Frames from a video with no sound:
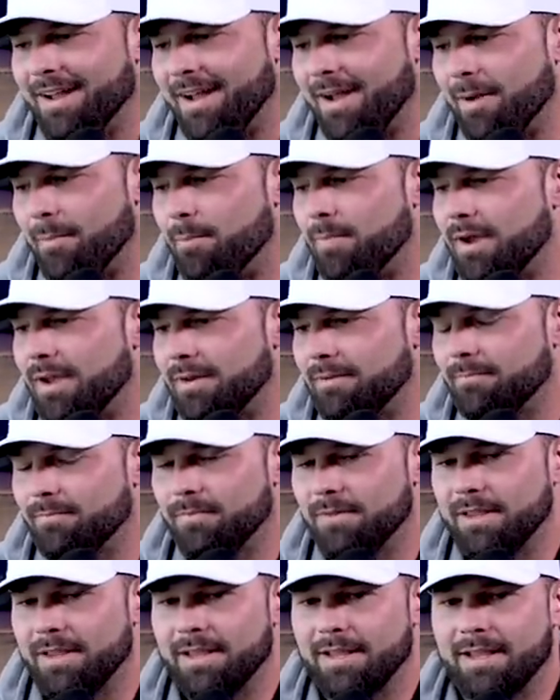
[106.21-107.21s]
Um,
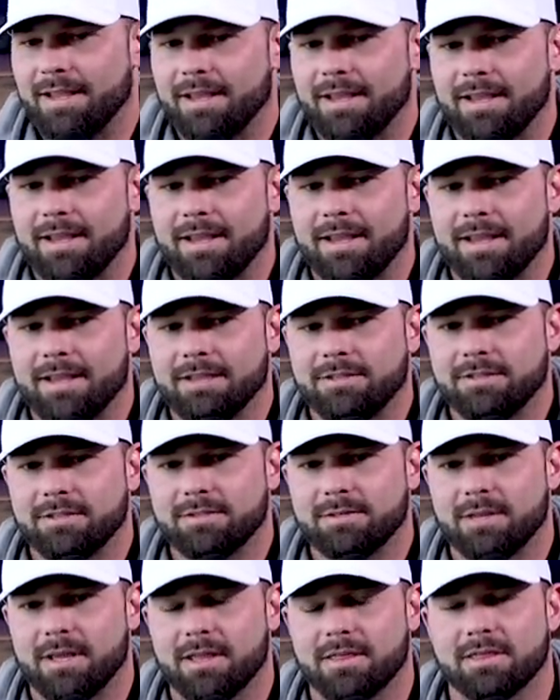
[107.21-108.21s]
but it's
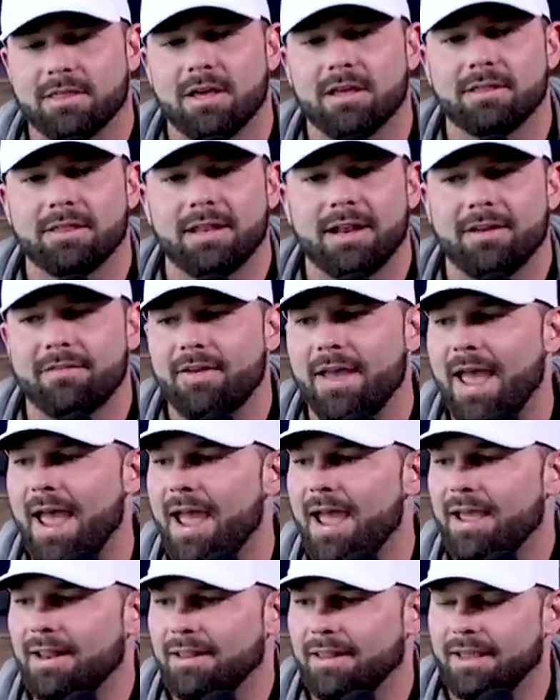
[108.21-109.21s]
just a thought that I've
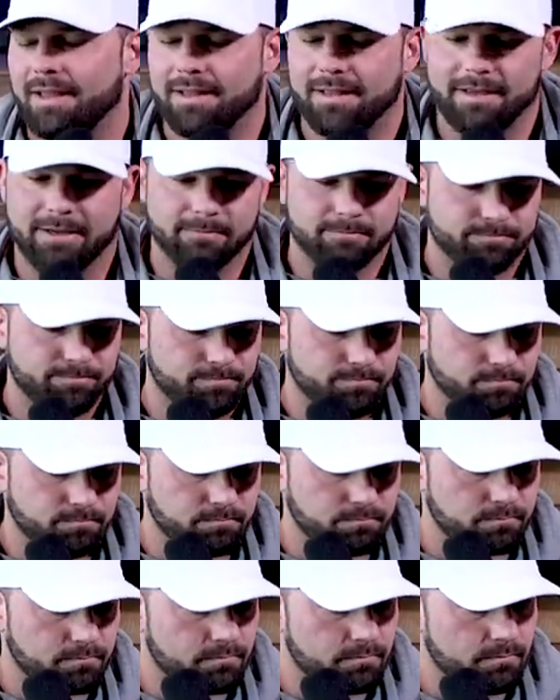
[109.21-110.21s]
had lately.
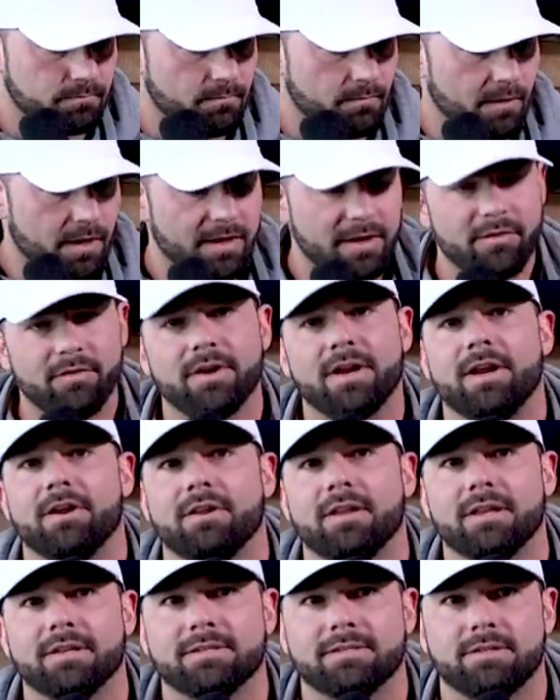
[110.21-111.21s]
You ever
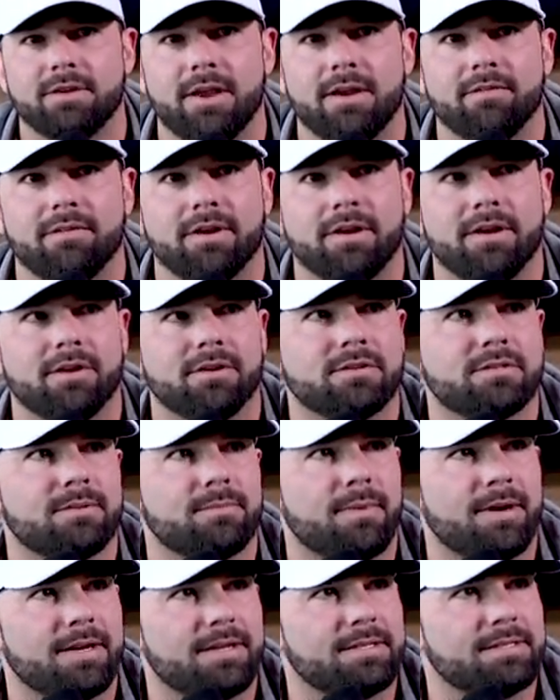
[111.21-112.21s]
hear this? You ever hear
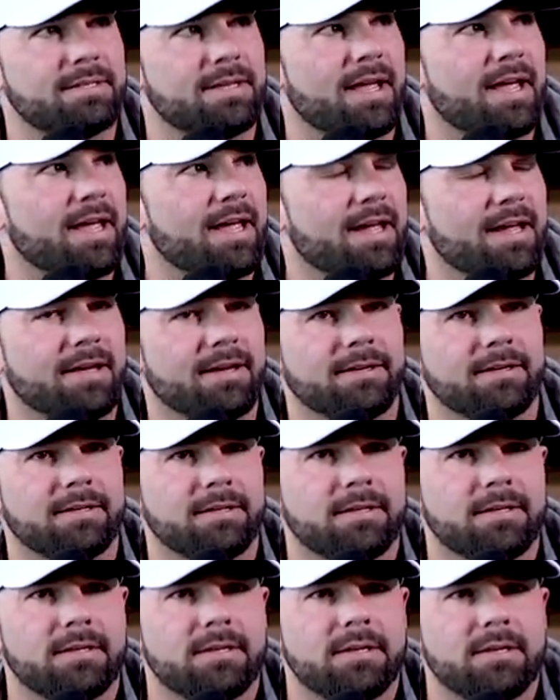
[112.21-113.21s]
somebody say,
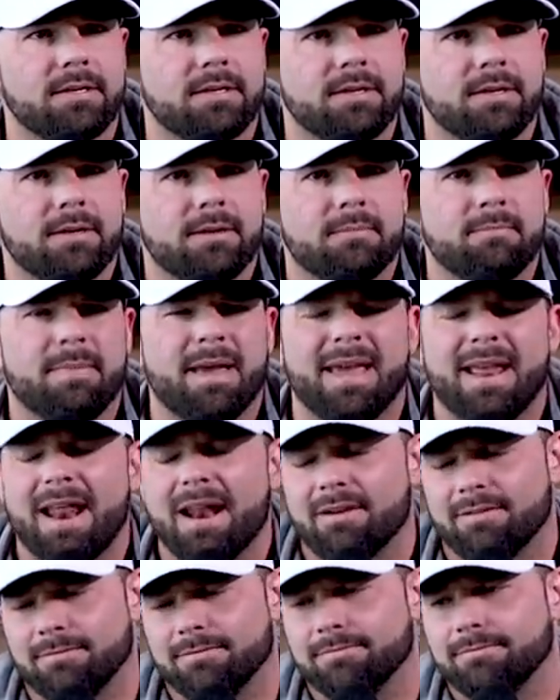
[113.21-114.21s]
"Man,
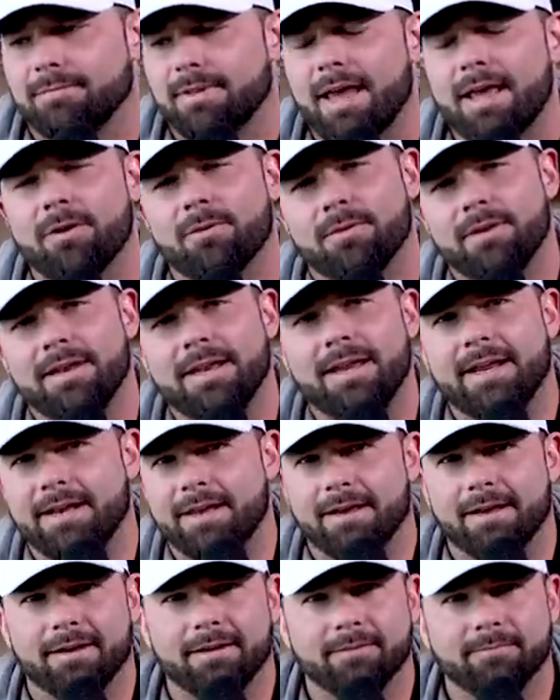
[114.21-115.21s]
I don't, I don't
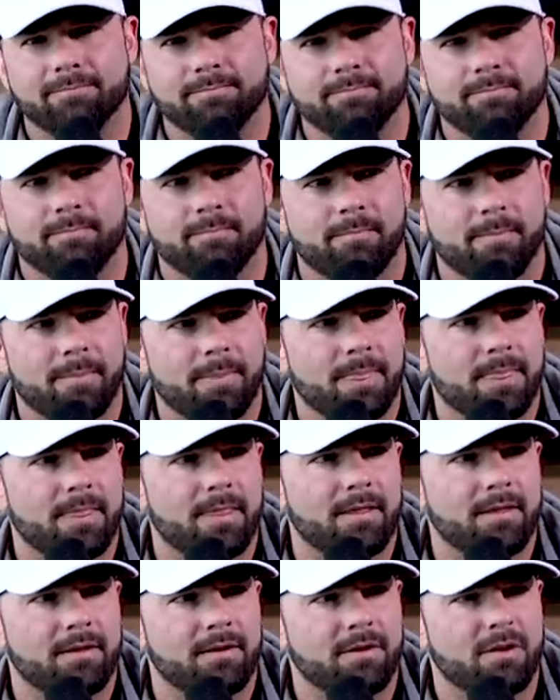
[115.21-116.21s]
need a."
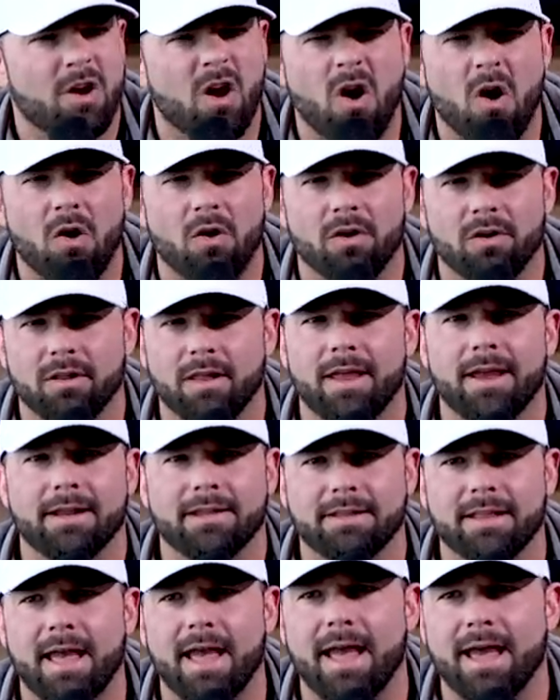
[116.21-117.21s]
car
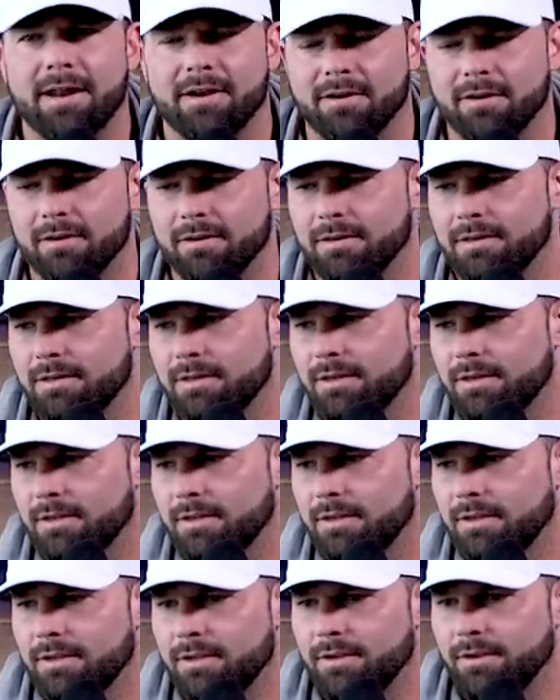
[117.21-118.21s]
like that or
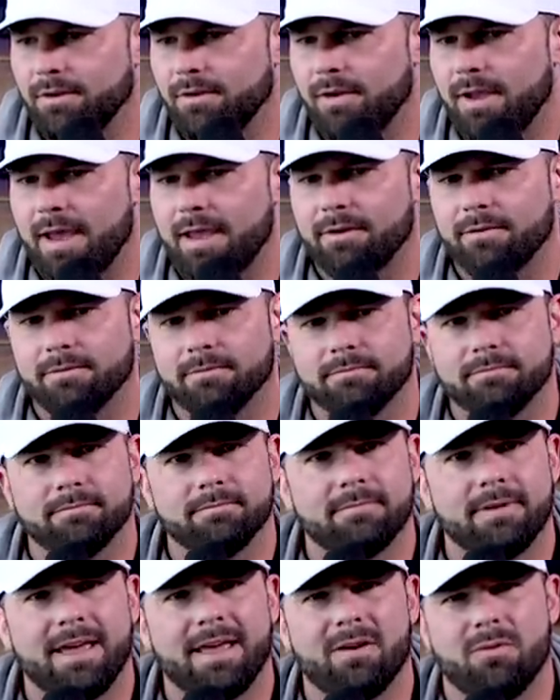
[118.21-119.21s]
you know, I don't
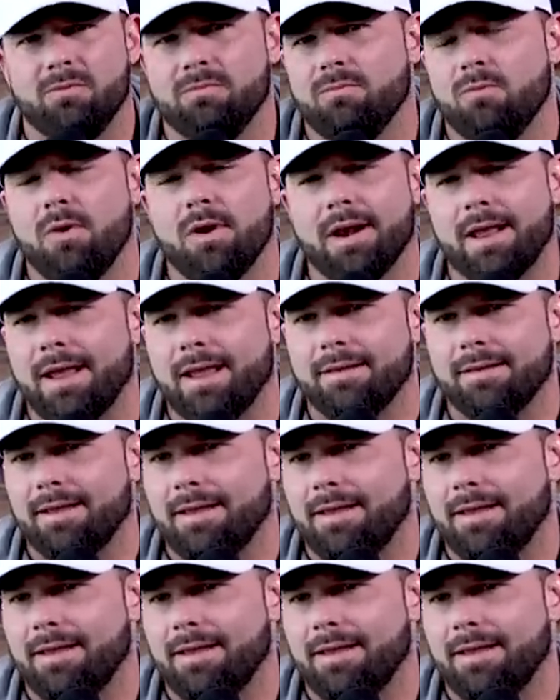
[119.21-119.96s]
I don't want to